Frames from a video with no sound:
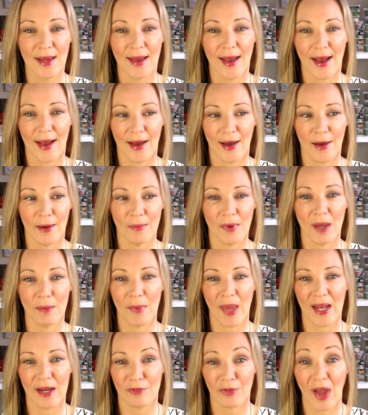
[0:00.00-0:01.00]

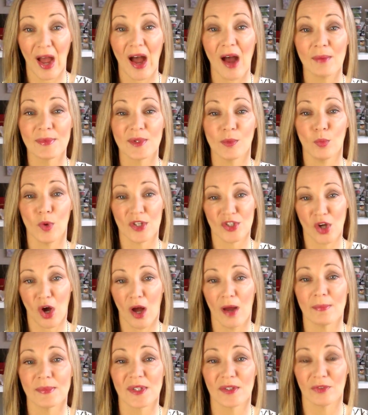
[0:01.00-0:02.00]
amount of carbs and what
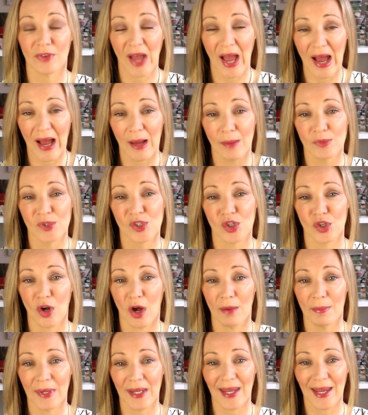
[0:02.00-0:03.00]
types of carbs should
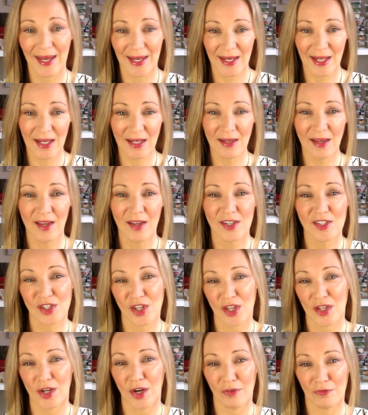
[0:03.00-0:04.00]
I be eating
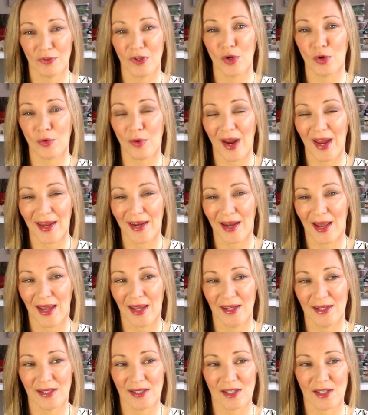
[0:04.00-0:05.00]
so that I feel great
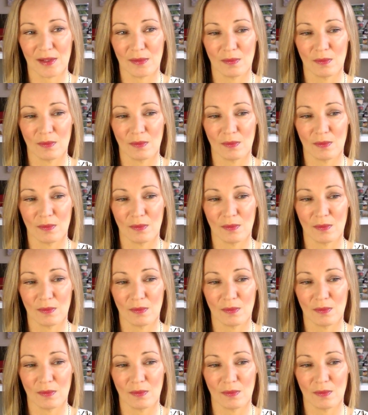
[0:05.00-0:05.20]
and,